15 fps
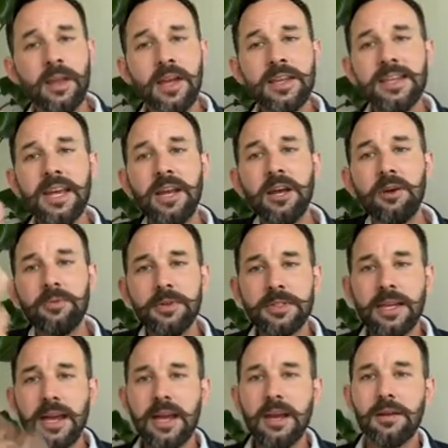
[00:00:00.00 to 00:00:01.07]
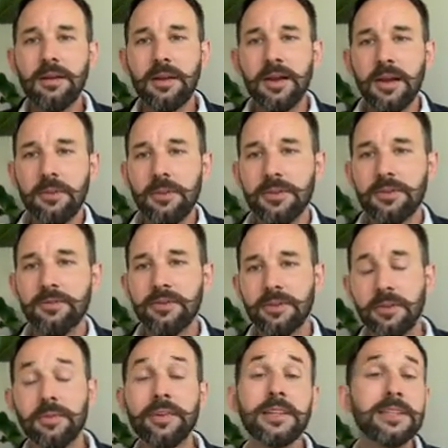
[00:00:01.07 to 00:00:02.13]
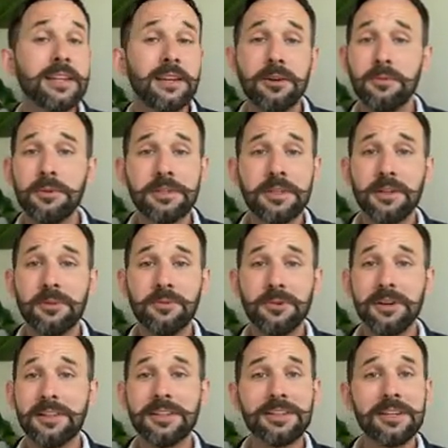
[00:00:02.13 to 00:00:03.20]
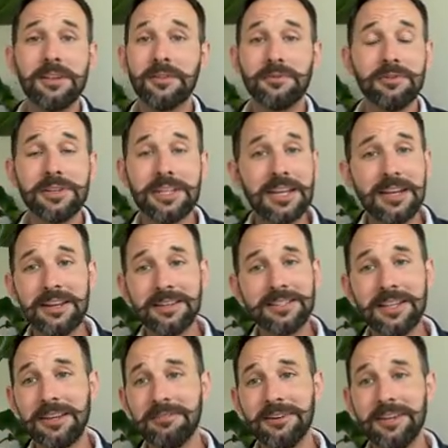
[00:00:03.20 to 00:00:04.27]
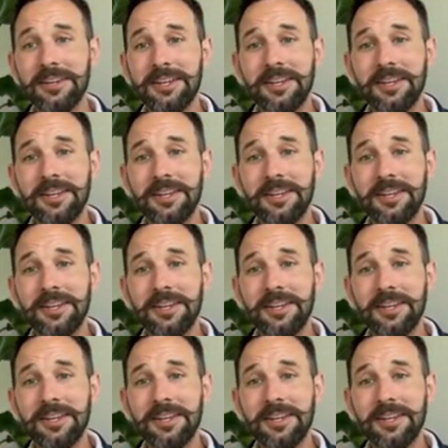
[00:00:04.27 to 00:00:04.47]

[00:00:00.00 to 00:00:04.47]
Tin openers and Mitchell photography, tin openers that don't work. That's another ridiculous thing, right?